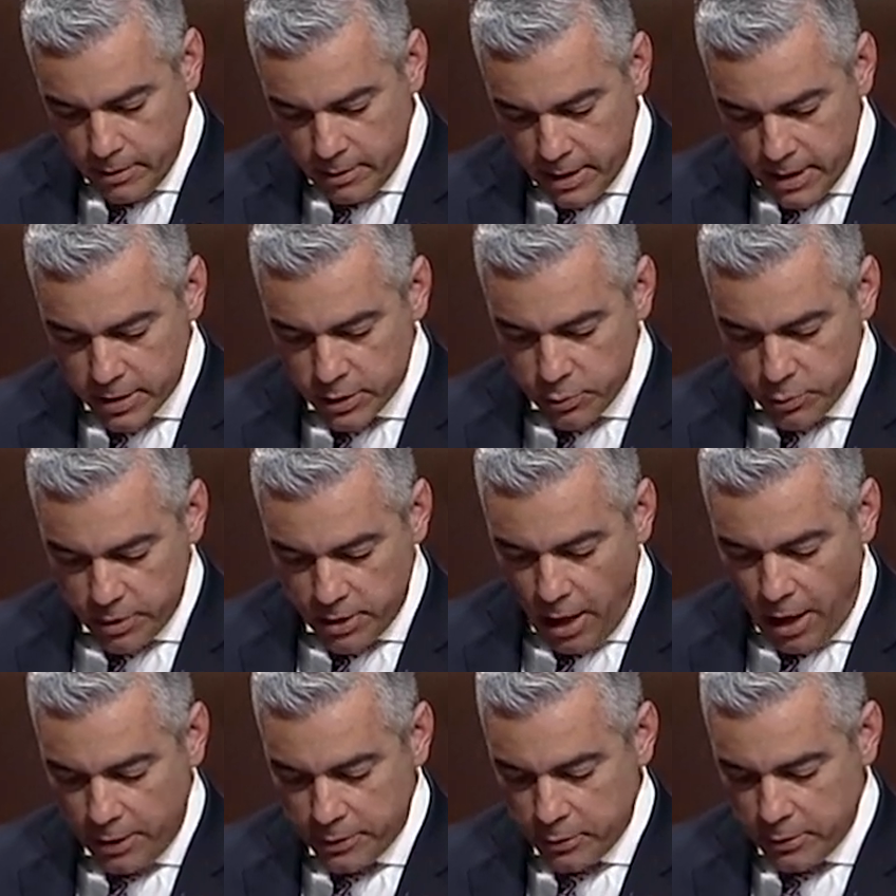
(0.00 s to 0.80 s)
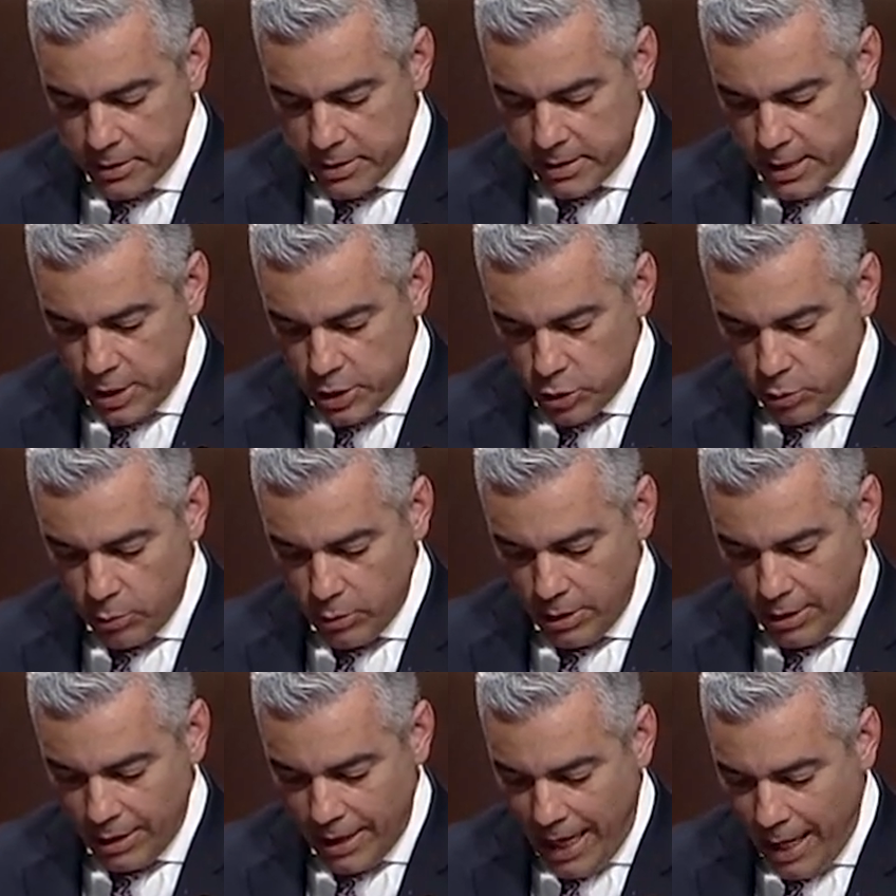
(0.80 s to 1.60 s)
This reauthorization
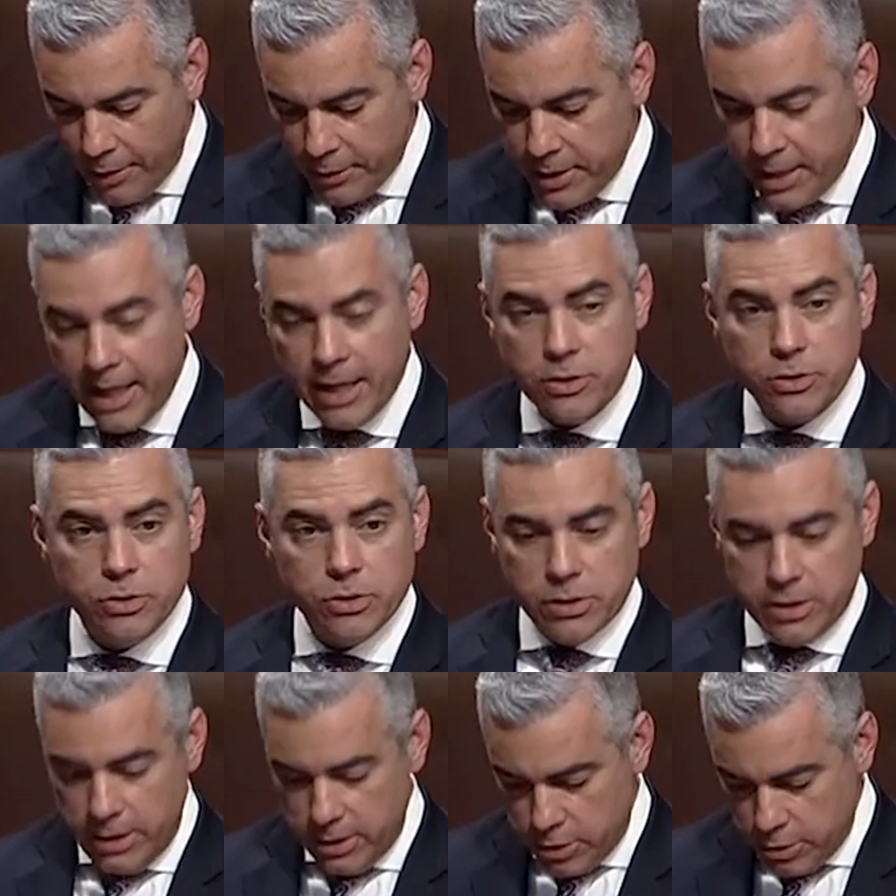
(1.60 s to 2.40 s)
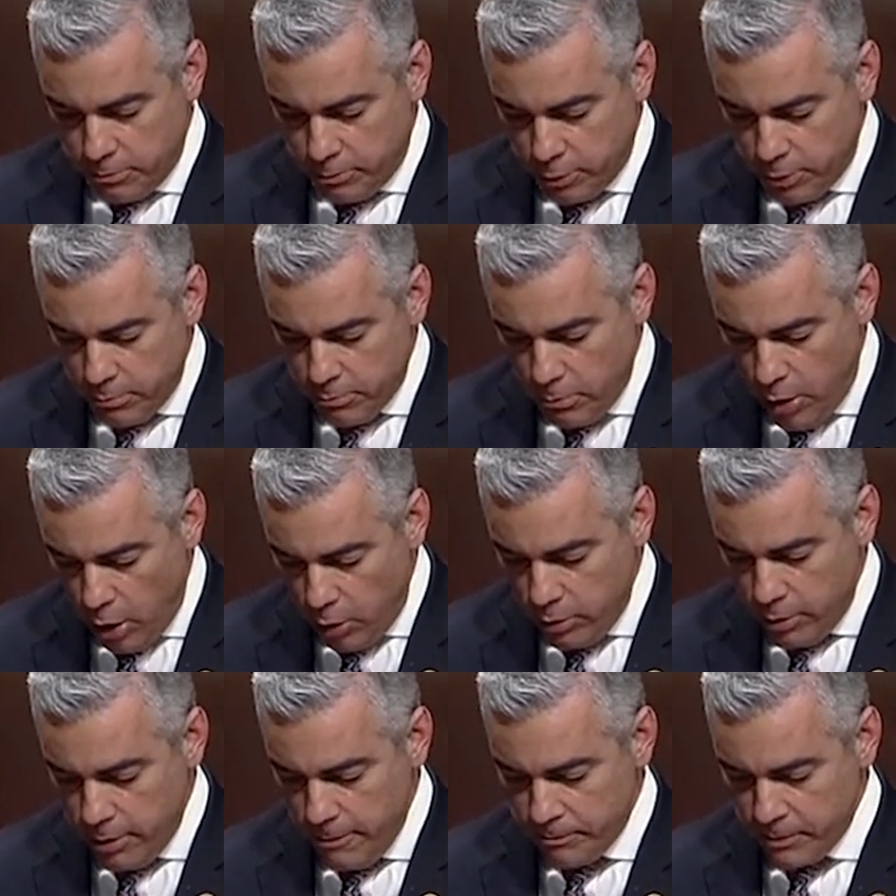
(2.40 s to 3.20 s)
will allow the agency to
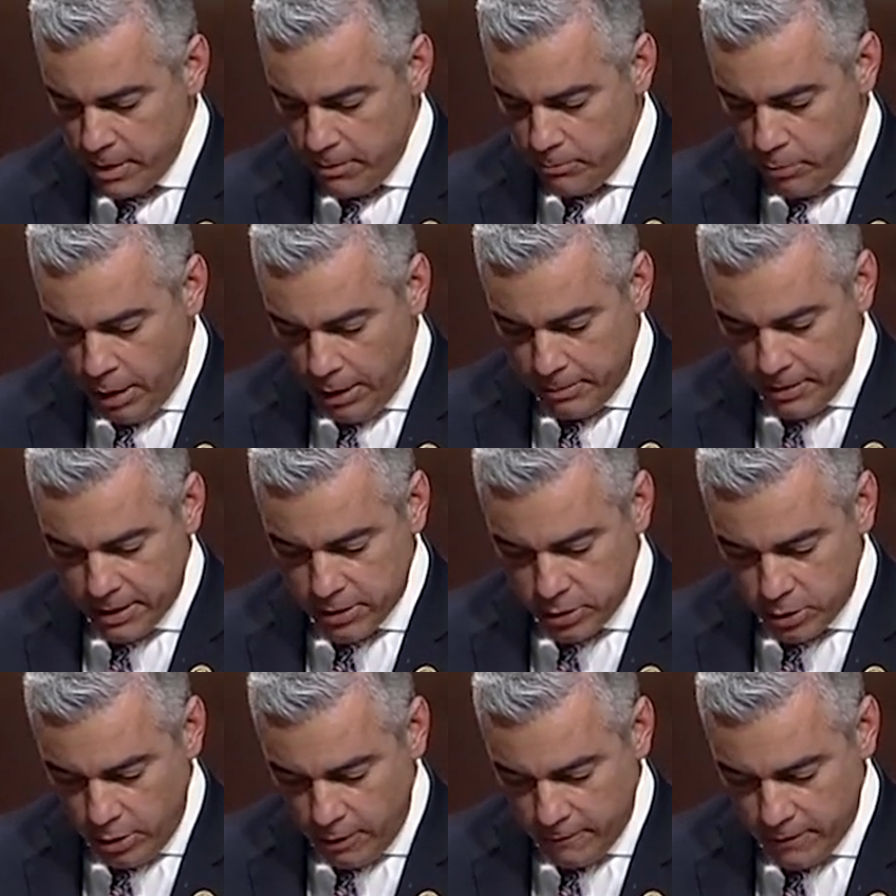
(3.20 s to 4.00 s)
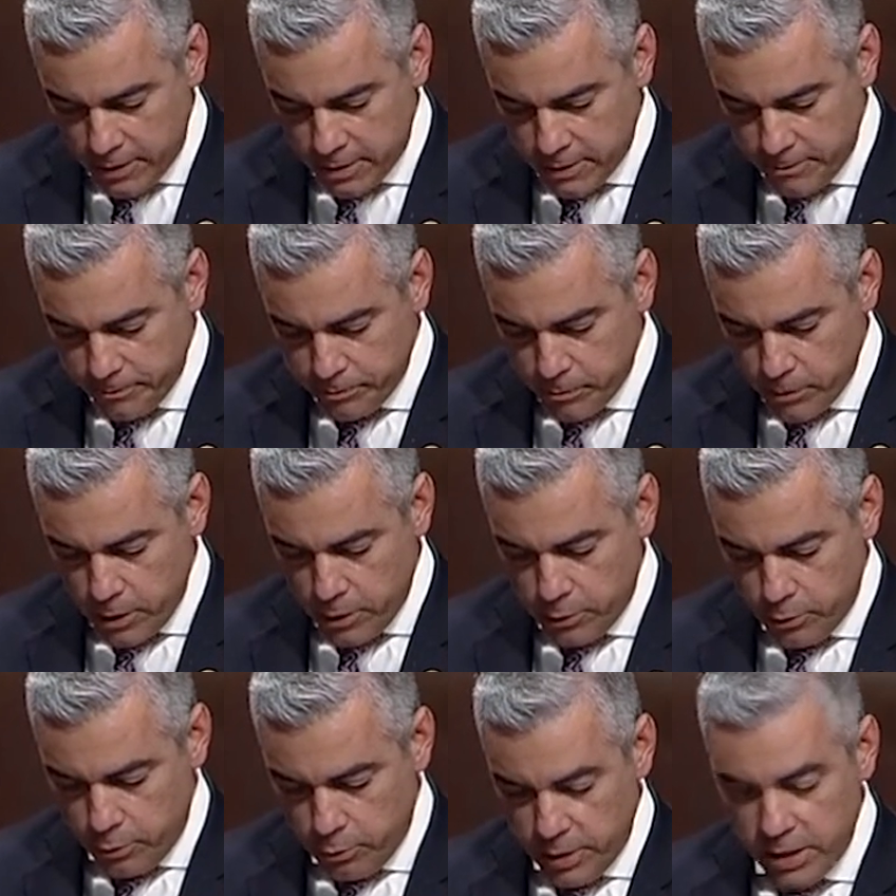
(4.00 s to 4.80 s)
promote public service
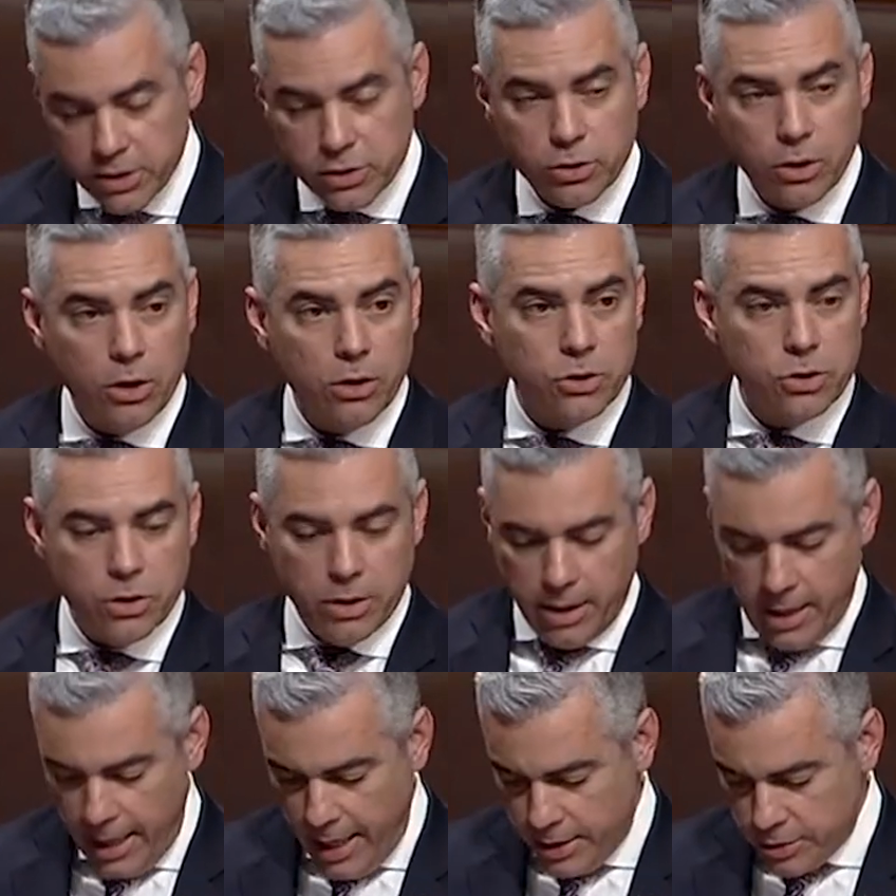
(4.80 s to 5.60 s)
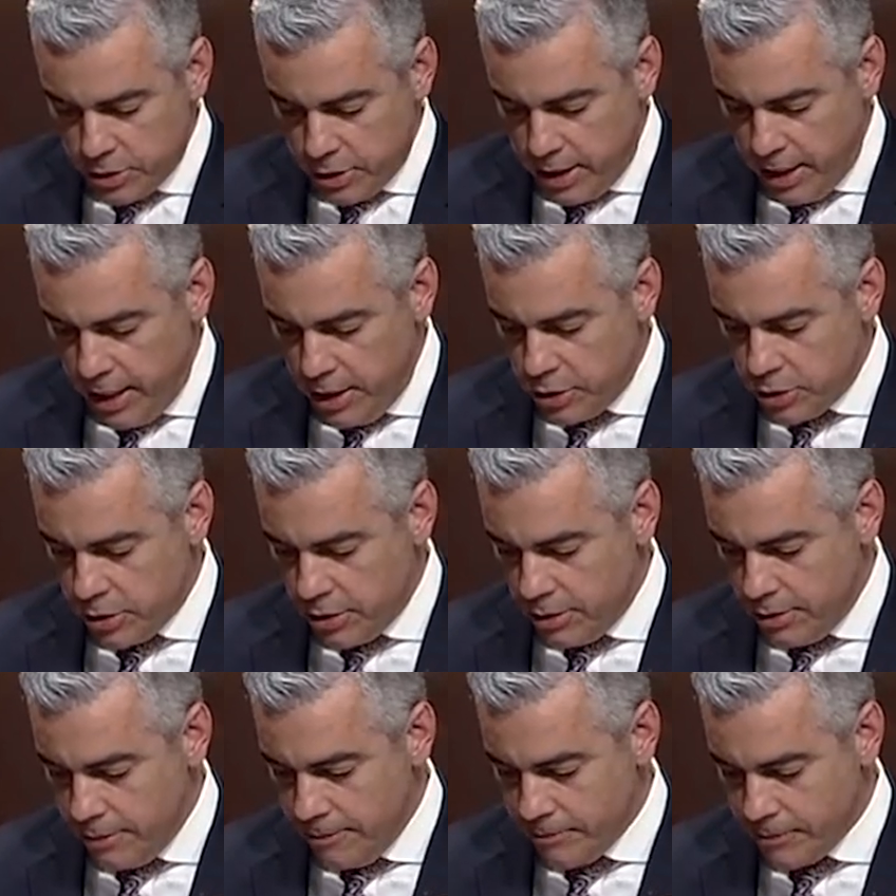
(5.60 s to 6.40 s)
through research,
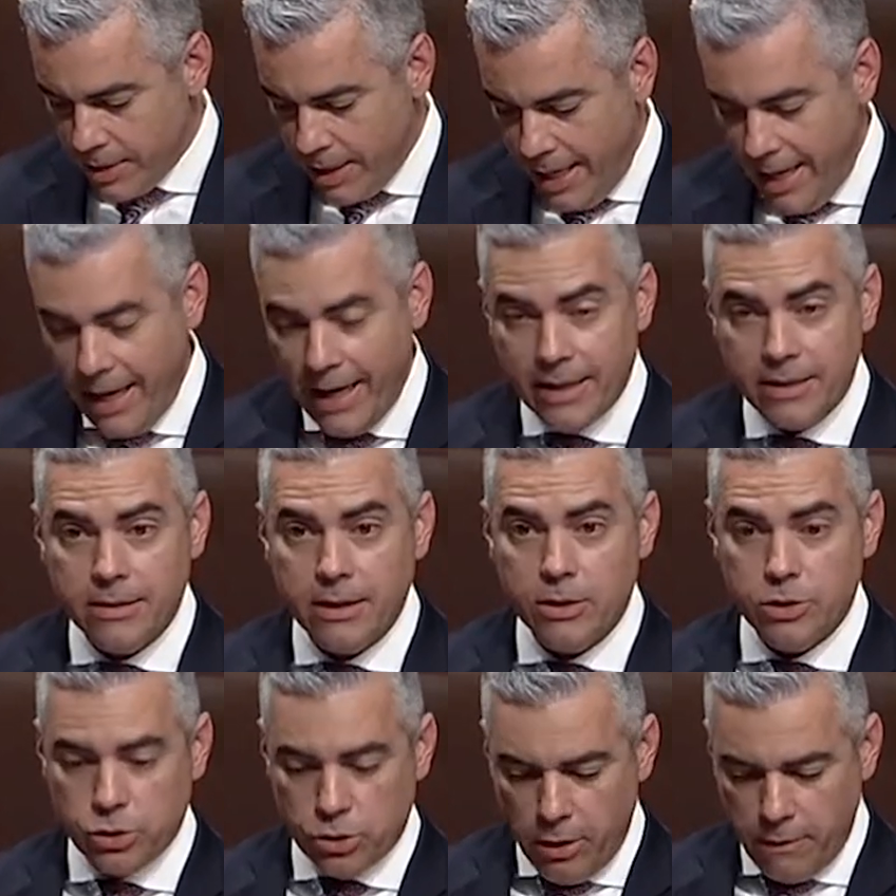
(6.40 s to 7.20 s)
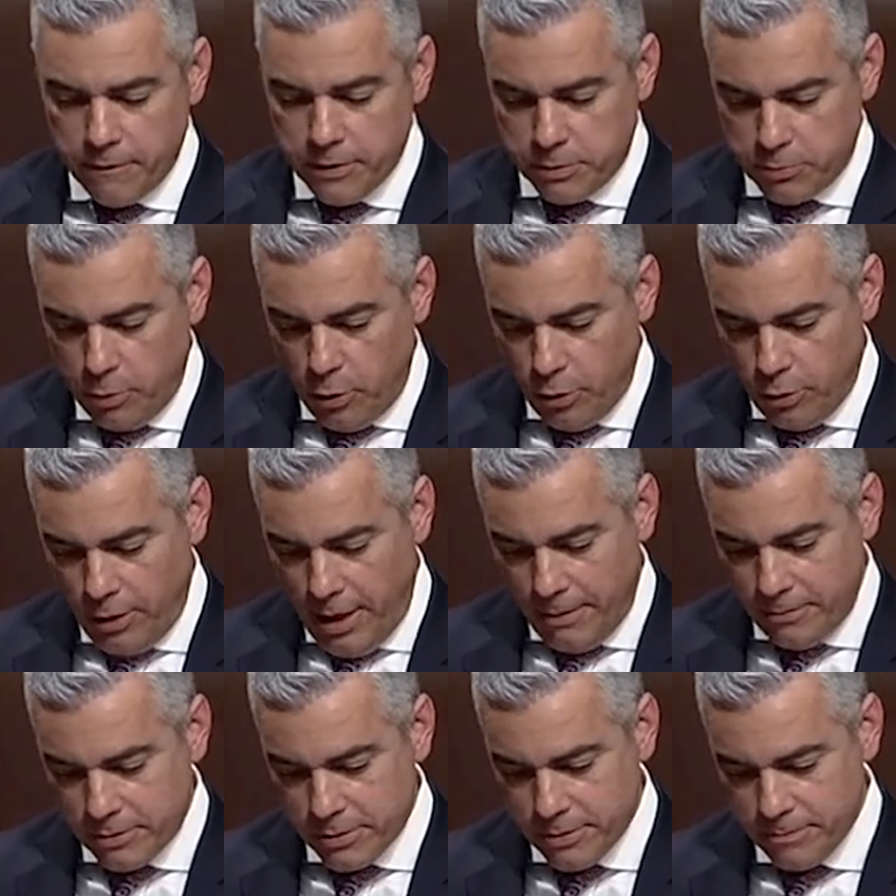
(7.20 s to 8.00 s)
education, and service
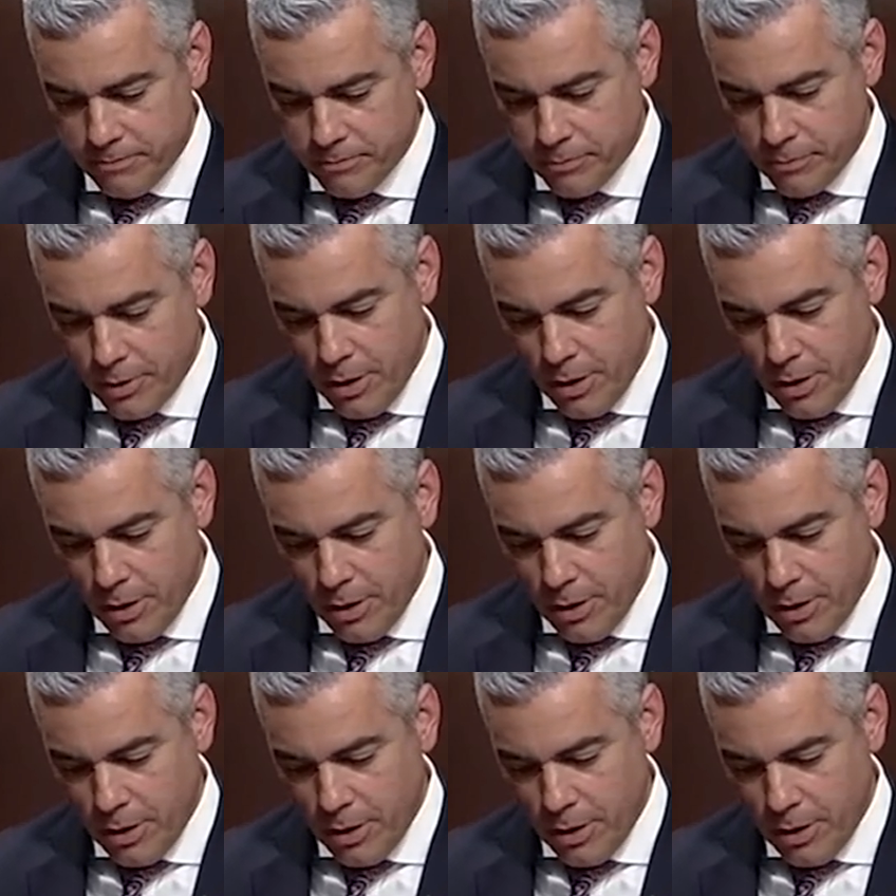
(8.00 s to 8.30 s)
programs.